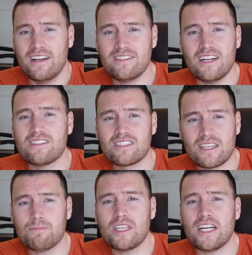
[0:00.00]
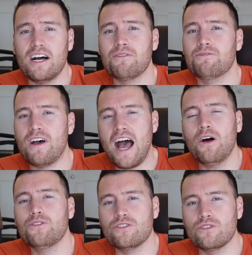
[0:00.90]
done something of
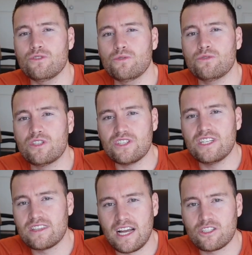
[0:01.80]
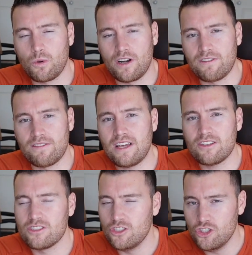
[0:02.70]
value to get that 25,000.